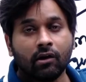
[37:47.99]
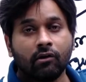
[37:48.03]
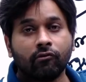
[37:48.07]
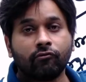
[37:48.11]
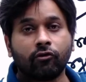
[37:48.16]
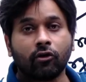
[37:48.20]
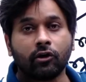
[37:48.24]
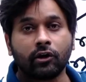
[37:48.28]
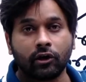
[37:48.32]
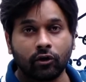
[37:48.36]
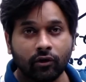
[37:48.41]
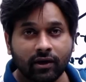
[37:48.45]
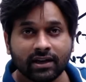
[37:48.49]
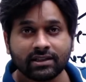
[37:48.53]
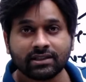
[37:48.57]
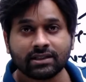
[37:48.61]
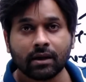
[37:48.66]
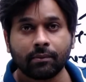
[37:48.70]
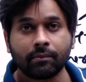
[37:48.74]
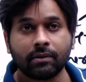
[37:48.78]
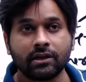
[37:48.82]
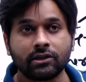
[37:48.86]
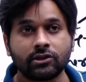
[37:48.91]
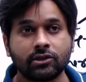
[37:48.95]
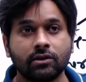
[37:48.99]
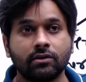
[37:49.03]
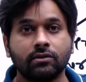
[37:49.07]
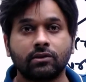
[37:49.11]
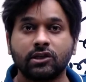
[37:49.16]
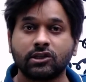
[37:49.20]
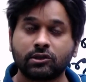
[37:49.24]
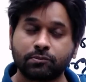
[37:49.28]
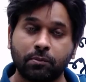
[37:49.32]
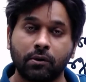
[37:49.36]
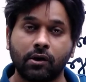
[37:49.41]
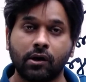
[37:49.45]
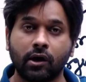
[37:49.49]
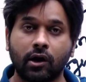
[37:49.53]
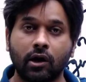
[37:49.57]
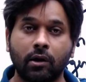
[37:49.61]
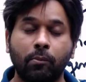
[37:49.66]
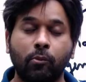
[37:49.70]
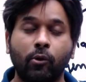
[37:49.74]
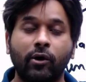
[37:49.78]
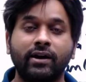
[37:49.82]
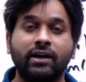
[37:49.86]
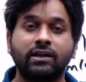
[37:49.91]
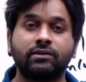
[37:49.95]
For your examination, this particular
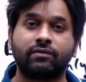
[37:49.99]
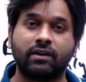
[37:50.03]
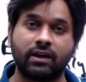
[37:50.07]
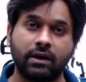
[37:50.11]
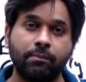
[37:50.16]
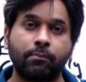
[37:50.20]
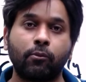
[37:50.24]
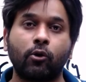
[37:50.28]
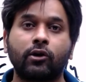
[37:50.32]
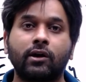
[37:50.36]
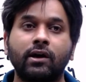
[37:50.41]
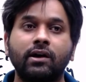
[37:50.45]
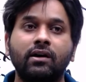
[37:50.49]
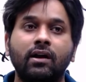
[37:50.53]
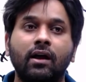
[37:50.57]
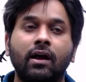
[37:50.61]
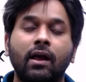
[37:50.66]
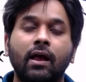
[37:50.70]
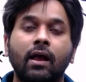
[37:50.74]
point is very important,